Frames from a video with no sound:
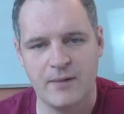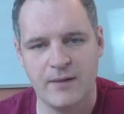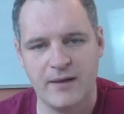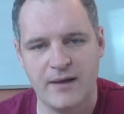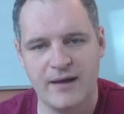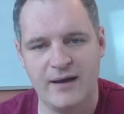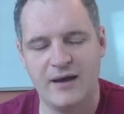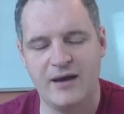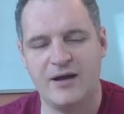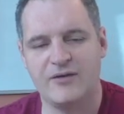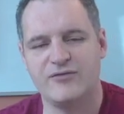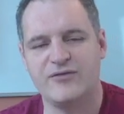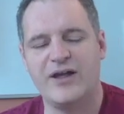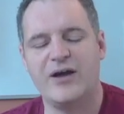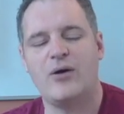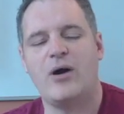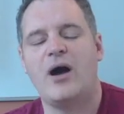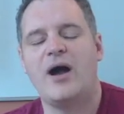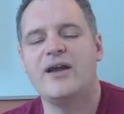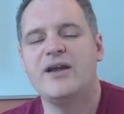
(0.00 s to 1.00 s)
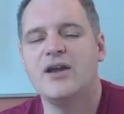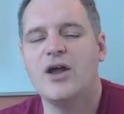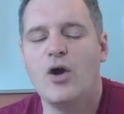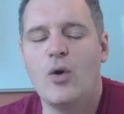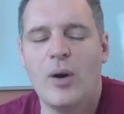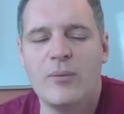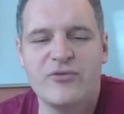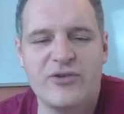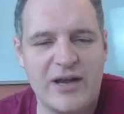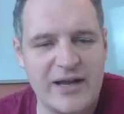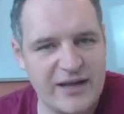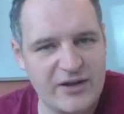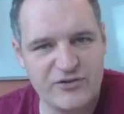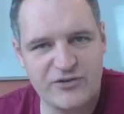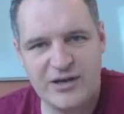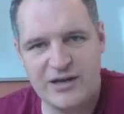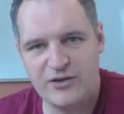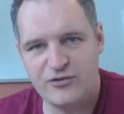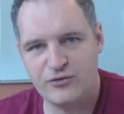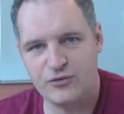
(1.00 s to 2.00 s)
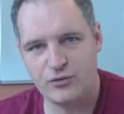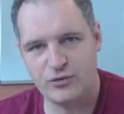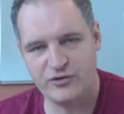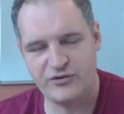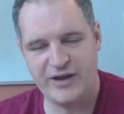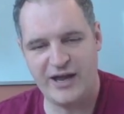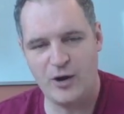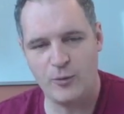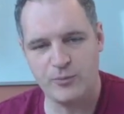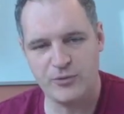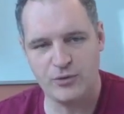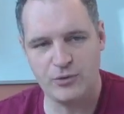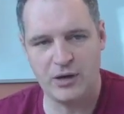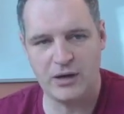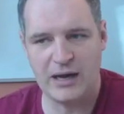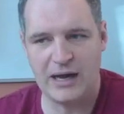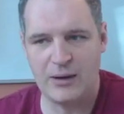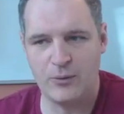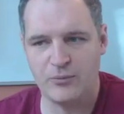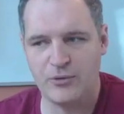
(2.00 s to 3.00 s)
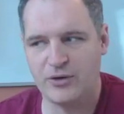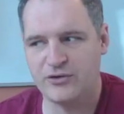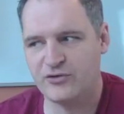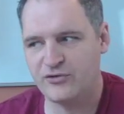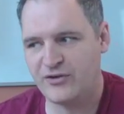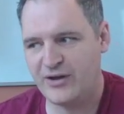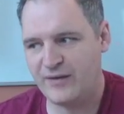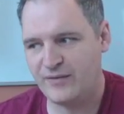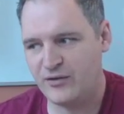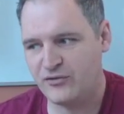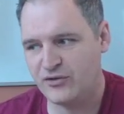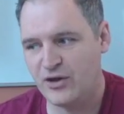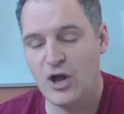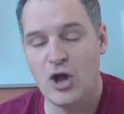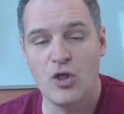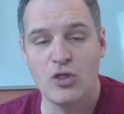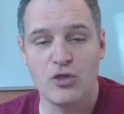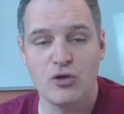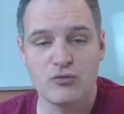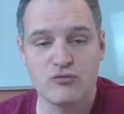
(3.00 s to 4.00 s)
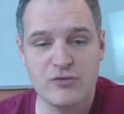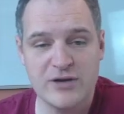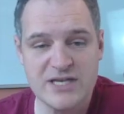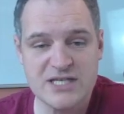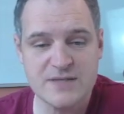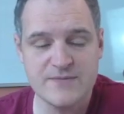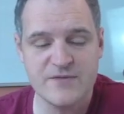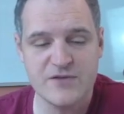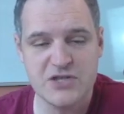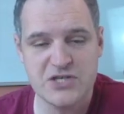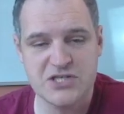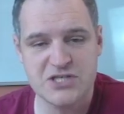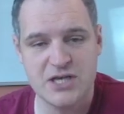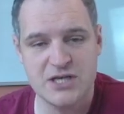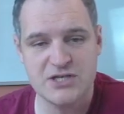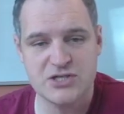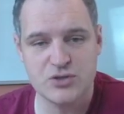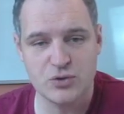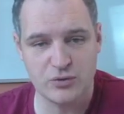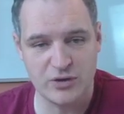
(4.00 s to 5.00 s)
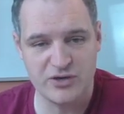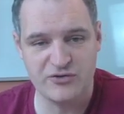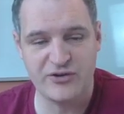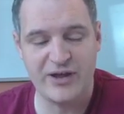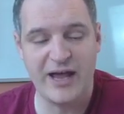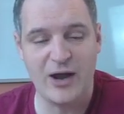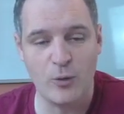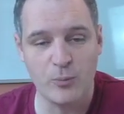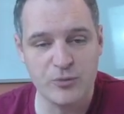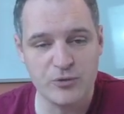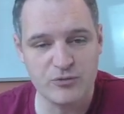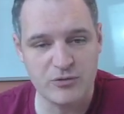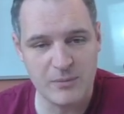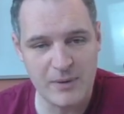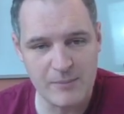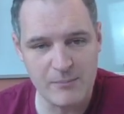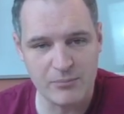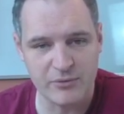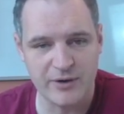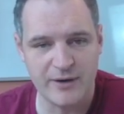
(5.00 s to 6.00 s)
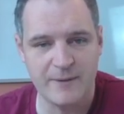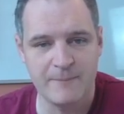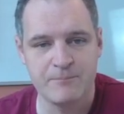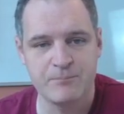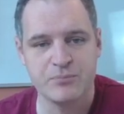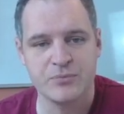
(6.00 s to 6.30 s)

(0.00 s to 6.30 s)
in love. Now, I know I'm telling a silly story to help you understand this. The reason for the silly story is to help you remember it.